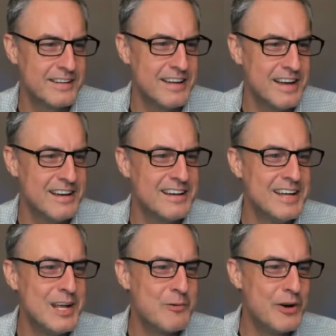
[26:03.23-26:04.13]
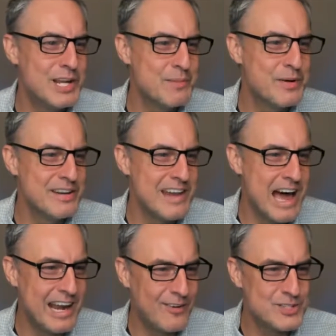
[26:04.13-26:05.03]
Yeah. Where you could put
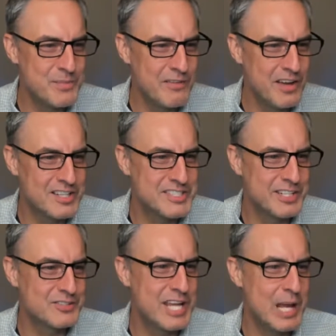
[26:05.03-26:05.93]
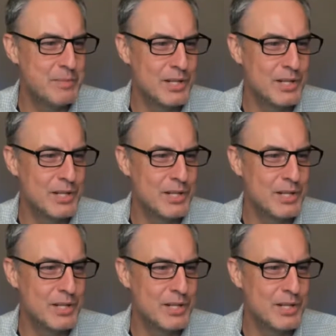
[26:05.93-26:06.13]
nine hours of movie on a single tape,